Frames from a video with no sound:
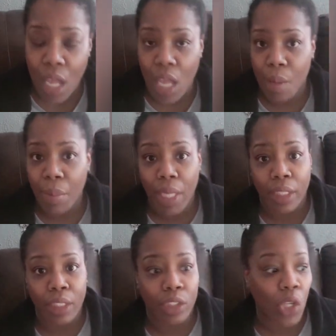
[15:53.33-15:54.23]
And
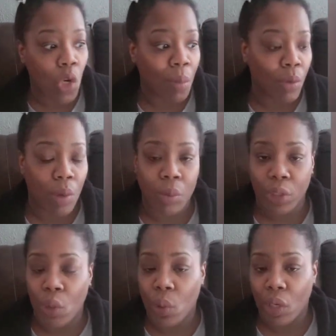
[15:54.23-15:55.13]
Melody told me what was
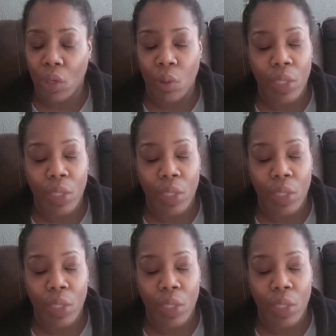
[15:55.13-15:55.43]
going on.